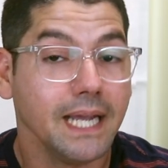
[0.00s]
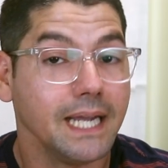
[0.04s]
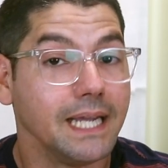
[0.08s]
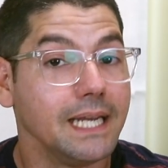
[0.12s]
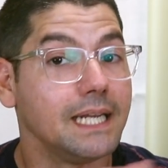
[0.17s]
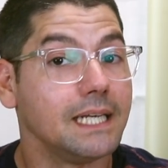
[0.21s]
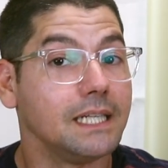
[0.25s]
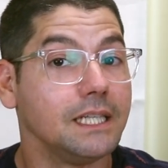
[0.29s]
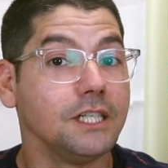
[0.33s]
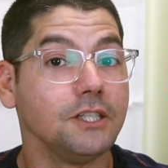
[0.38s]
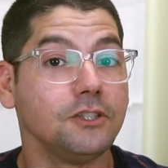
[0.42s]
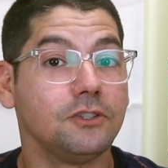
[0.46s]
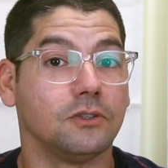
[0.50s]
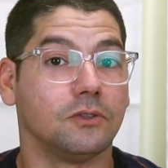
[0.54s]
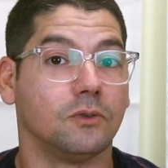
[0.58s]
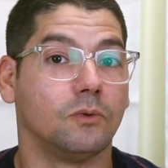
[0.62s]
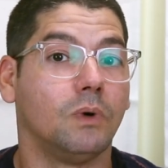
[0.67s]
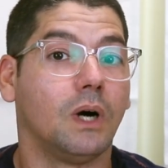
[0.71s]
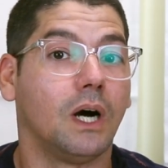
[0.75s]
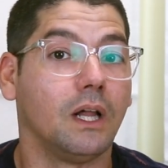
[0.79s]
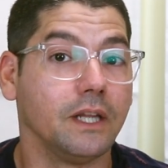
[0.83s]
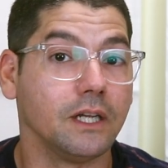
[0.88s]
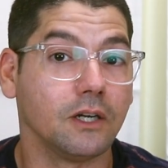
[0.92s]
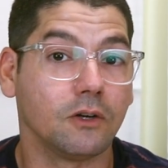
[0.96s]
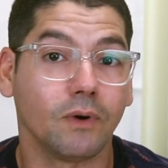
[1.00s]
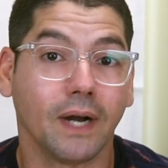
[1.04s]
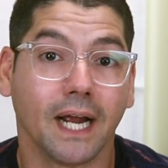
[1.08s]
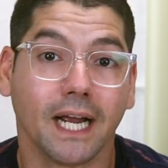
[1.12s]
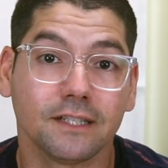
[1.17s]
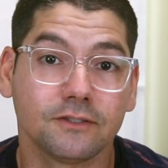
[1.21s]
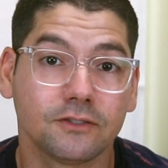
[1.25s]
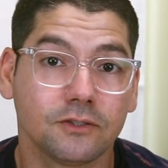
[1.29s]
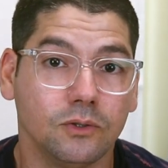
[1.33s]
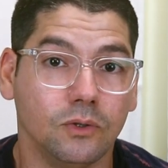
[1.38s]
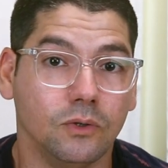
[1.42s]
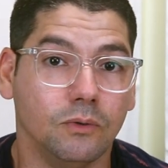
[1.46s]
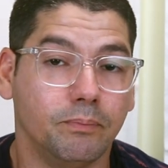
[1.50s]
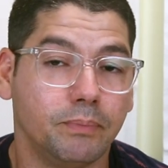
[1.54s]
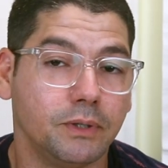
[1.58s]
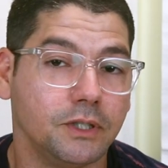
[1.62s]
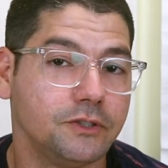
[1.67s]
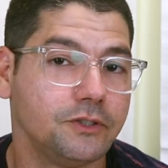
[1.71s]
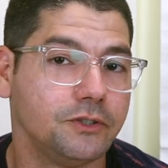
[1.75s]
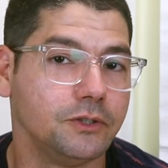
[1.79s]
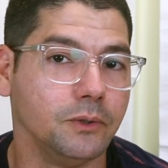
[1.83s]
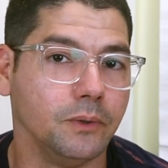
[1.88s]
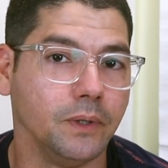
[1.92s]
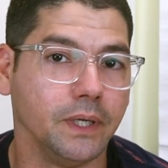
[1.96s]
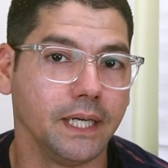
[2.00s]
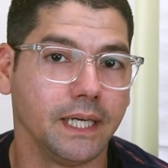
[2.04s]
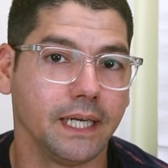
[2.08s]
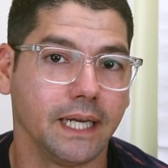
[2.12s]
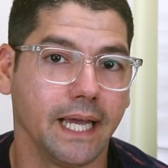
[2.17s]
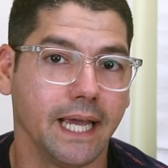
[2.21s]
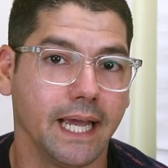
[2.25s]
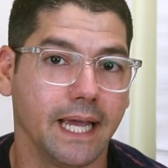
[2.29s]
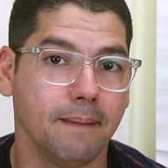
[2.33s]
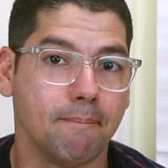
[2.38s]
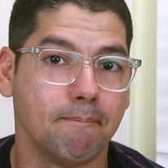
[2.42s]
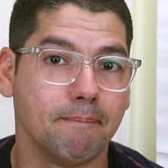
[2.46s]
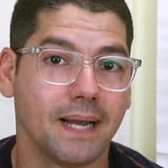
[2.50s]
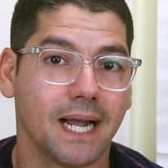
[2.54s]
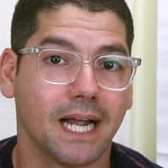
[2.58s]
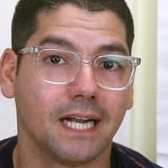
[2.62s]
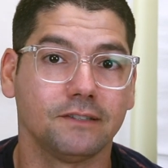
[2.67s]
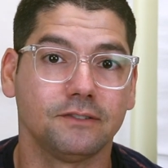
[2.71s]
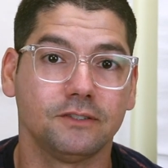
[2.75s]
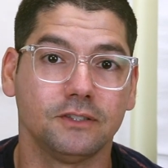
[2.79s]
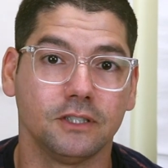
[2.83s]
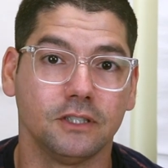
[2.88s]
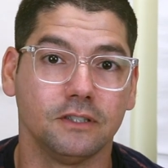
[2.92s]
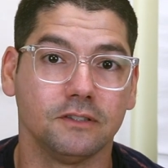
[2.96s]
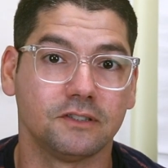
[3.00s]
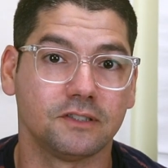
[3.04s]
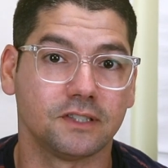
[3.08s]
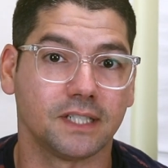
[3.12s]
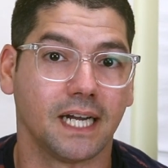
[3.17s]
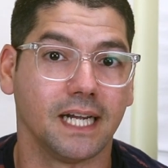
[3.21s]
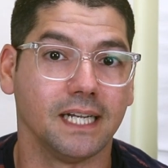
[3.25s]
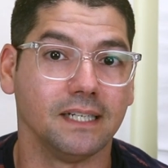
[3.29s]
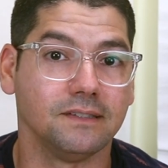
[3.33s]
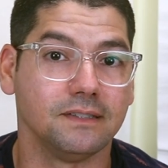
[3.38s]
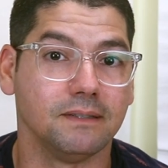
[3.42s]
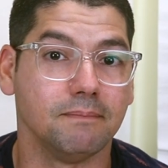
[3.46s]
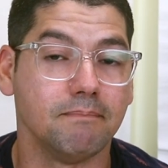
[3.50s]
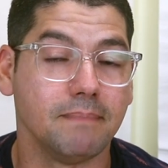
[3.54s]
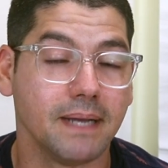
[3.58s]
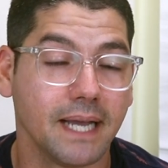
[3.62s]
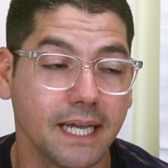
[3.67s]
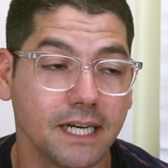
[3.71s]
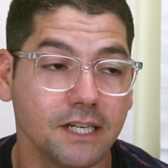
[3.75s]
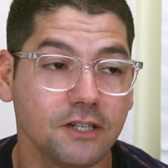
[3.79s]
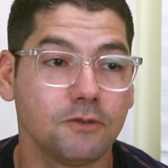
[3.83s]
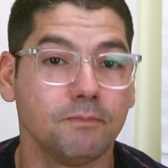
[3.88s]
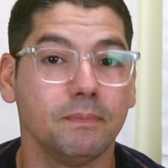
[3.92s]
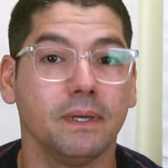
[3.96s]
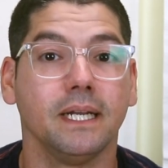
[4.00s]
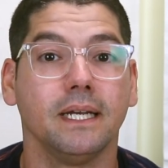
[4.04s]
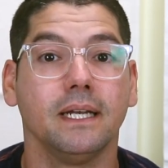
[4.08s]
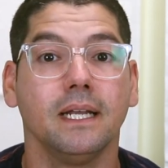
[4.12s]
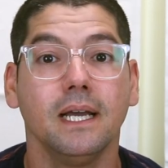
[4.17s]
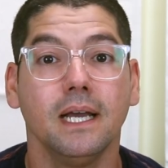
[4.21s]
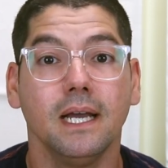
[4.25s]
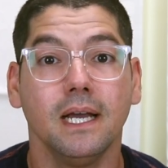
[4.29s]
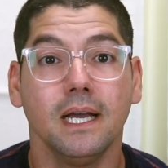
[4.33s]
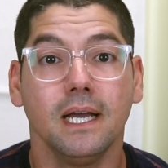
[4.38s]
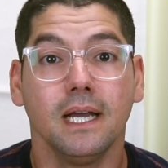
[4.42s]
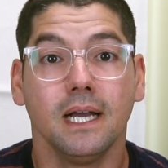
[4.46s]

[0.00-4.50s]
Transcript: In addition, while in grad school pursuing a Master of Science in Management,